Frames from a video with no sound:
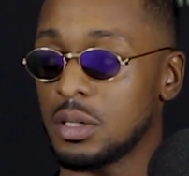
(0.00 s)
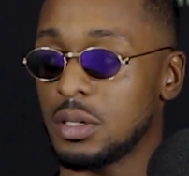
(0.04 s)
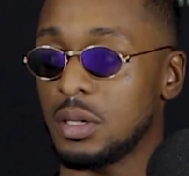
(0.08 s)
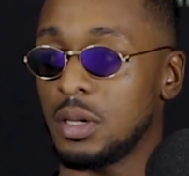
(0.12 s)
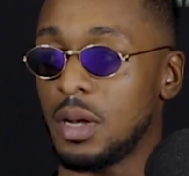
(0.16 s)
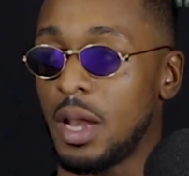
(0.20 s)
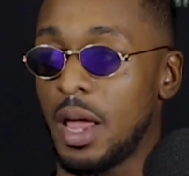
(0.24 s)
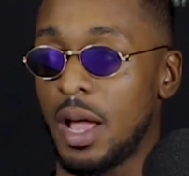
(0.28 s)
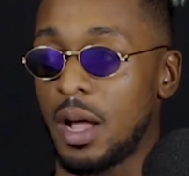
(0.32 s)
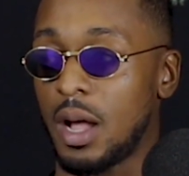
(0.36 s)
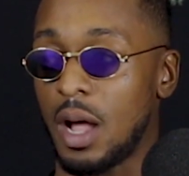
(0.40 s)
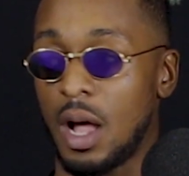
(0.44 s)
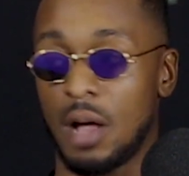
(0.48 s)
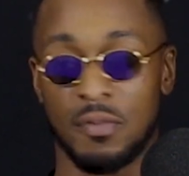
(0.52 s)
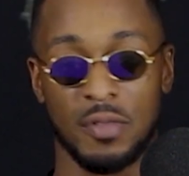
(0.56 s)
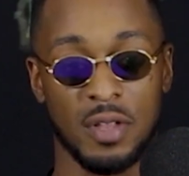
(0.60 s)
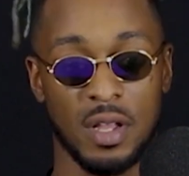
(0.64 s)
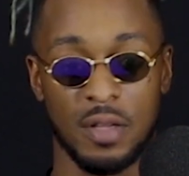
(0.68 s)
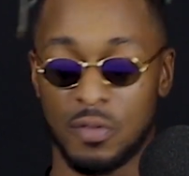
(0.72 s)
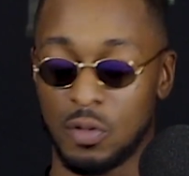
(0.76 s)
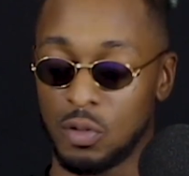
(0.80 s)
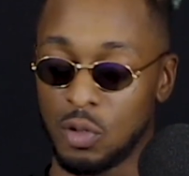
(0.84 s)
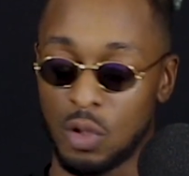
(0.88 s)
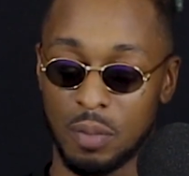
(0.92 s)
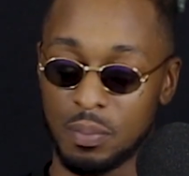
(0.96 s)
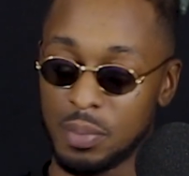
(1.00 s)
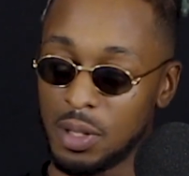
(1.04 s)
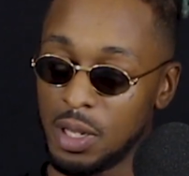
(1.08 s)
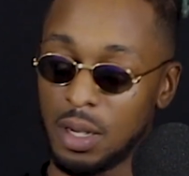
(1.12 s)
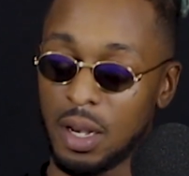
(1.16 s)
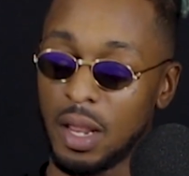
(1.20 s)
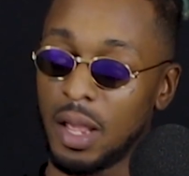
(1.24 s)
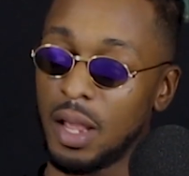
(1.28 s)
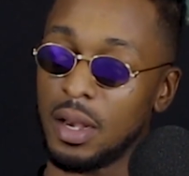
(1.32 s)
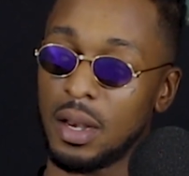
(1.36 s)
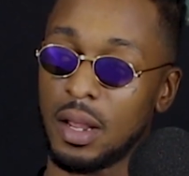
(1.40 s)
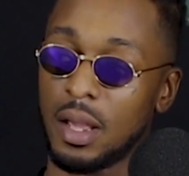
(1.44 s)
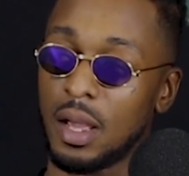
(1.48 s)
Like, I've never not been
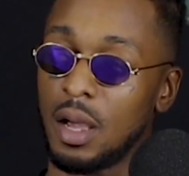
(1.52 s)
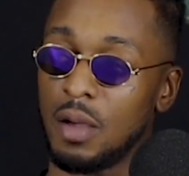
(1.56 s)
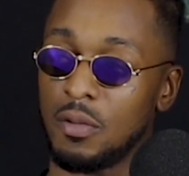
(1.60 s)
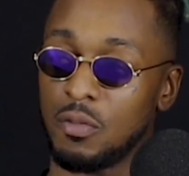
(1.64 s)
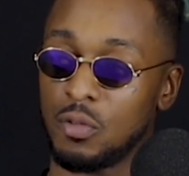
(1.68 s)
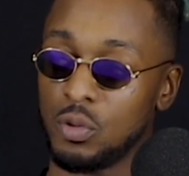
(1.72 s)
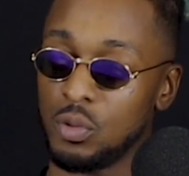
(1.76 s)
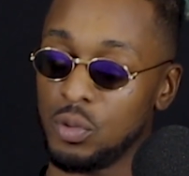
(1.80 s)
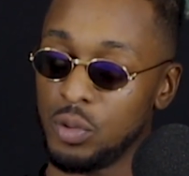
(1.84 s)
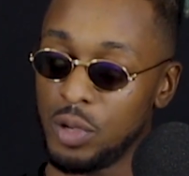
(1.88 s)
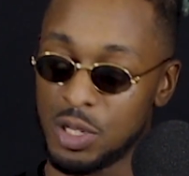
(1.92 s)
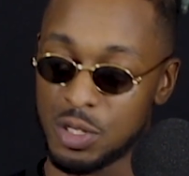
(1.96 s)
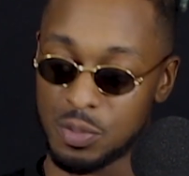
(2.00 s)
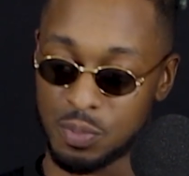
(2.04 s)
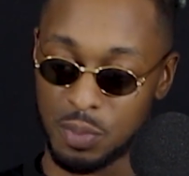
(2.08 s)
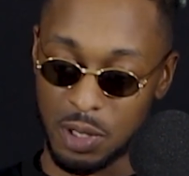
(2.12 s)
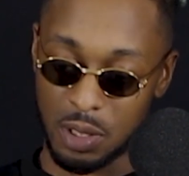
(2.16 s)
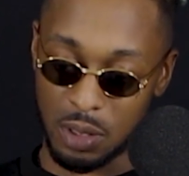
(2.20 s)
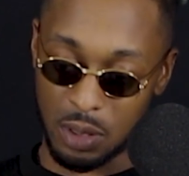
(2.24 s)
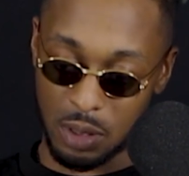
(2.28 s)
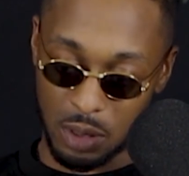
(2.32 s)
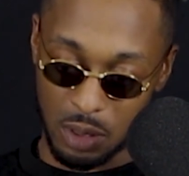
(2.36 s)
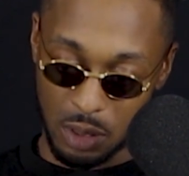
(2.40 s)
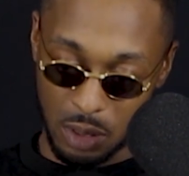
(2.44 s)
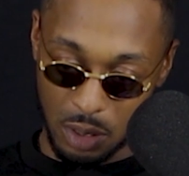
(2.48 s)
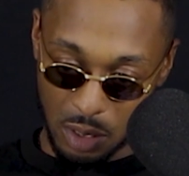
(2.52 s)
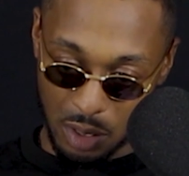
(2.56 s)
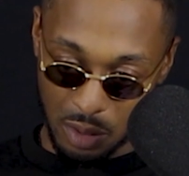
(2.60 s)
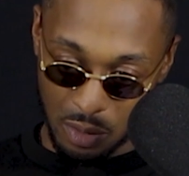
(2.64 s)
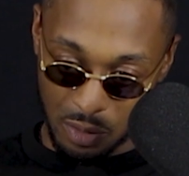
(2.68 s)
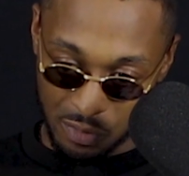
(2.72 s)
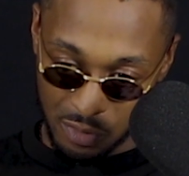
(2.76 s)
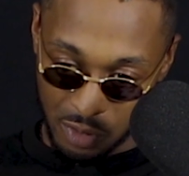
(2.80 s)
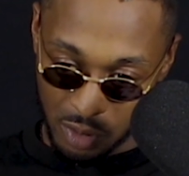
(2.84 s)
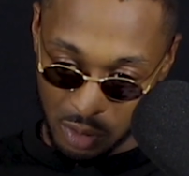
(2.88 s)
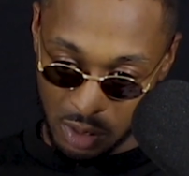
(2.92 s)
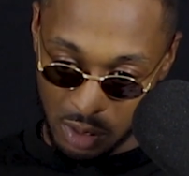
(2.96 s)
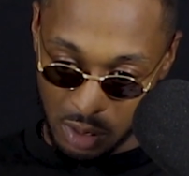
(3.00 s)
like that. I've always been a
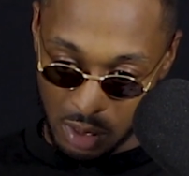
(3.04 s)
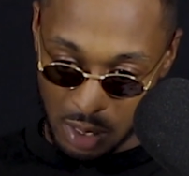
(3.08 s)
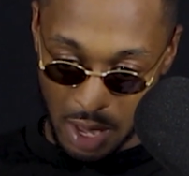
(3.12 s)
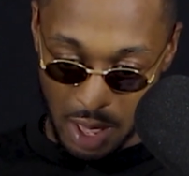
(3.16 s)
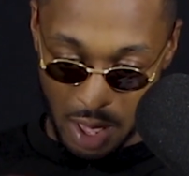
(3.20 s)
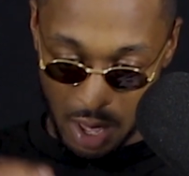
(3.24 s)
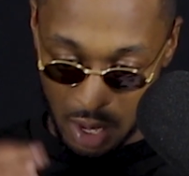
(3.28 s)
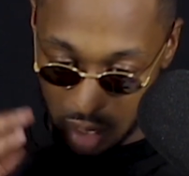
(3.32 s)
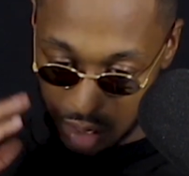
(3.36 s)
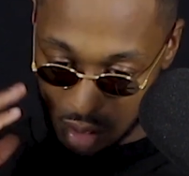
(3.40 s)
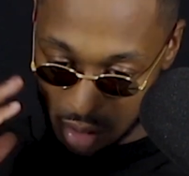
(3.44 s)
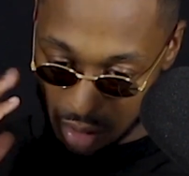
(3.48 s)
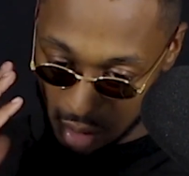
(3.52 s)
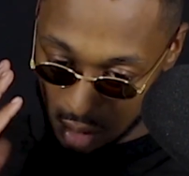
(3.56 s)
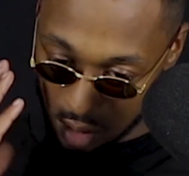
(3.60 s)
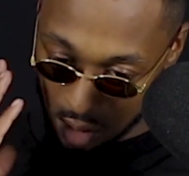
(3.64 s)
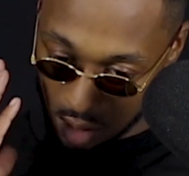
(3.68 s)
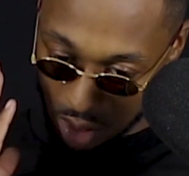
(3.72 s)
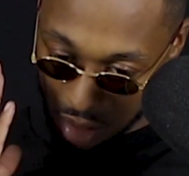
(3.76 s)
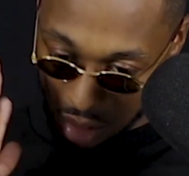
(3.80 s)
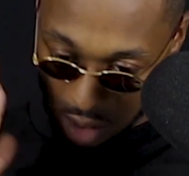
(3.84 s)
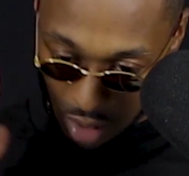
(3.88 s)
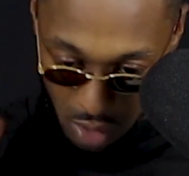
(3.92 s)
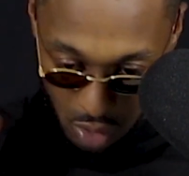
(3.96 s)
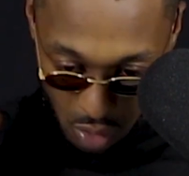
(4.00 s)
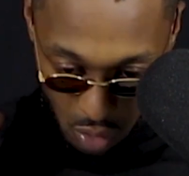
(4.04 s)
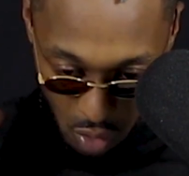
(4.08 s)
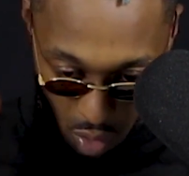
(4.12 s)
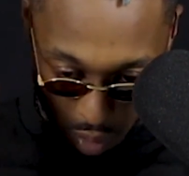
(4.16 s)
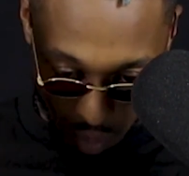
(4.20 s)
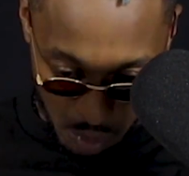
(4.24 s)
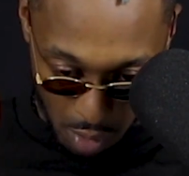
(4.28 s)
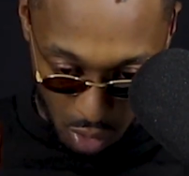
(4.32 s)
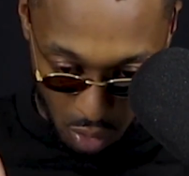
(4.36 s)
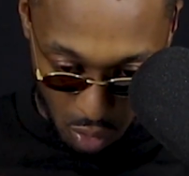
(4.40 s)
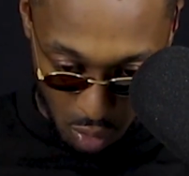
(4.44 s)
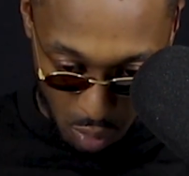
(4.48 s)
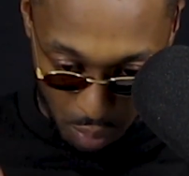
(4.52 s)
very, like, on
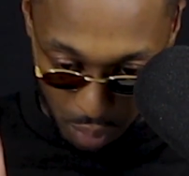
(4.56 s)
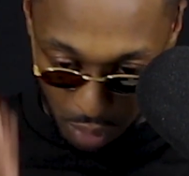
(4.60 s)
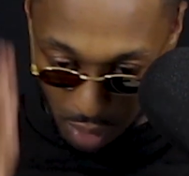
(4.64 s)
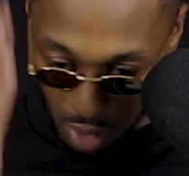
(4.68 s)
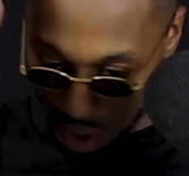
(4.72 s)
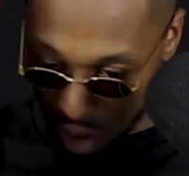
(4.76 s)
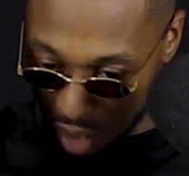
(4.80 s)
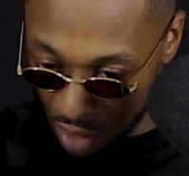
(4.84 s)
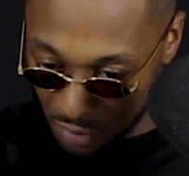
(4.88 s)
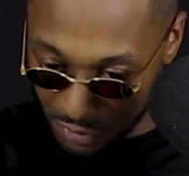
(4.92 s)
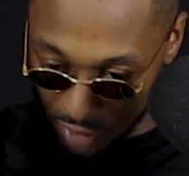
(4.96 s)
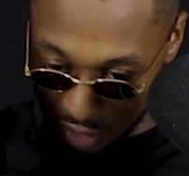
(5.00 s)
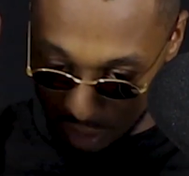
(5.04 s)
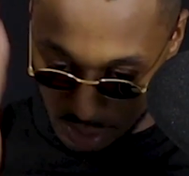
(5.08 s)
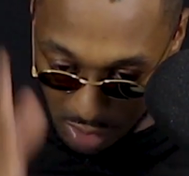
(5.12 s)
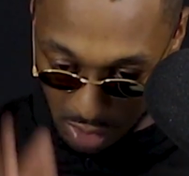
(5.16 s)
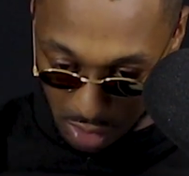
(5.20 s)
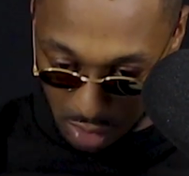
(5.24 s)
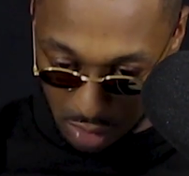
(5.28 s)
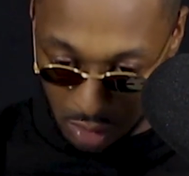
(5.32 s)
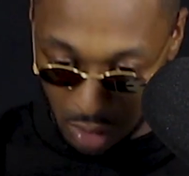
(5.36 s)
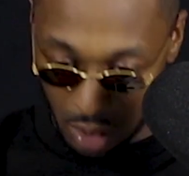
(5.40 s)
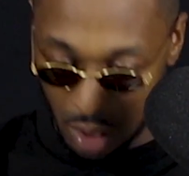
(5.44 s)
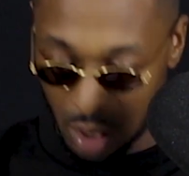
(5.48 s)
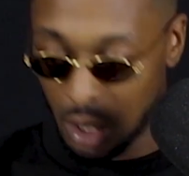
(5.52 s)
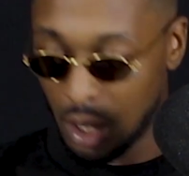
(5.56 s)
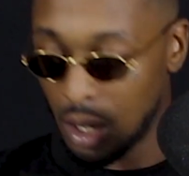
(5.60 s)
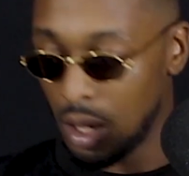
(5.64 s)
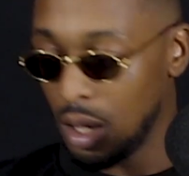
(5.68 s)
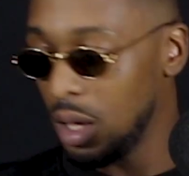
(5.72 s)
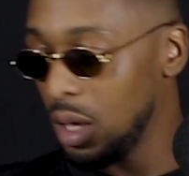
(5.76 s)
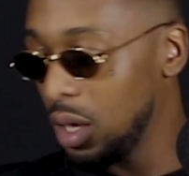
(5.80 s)
my own path, a leader.